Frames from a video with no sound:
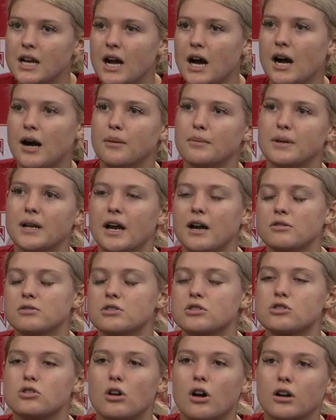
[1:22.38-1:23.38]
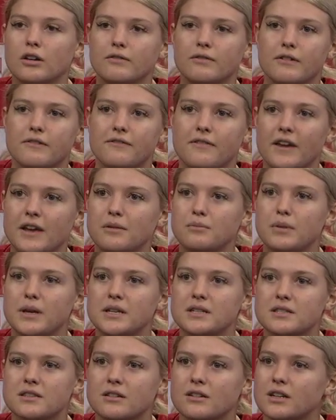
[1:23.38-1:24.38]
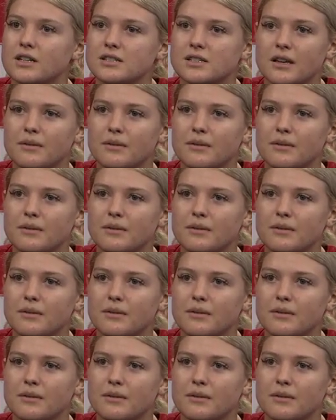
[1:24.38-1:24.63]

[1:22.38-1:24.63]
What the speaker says: and how strong of a fan base there is.